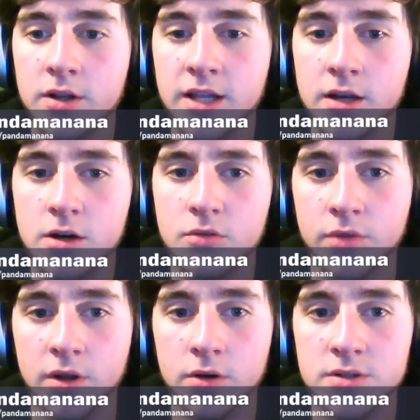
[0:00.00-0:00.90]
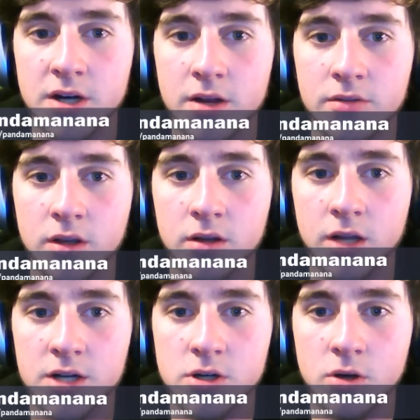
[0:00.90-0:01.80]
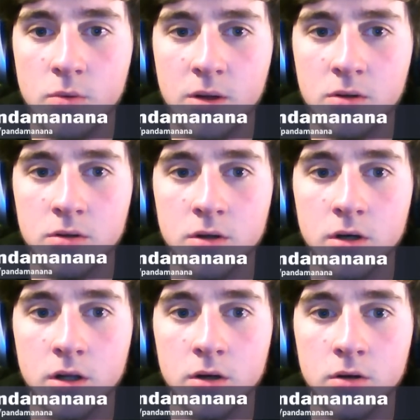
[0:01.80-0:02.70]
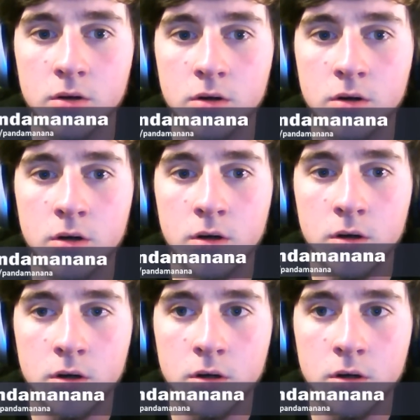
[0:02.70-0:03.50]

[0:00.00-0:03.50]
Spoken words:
they get nerfed, though? Is there anything I should know about, or not?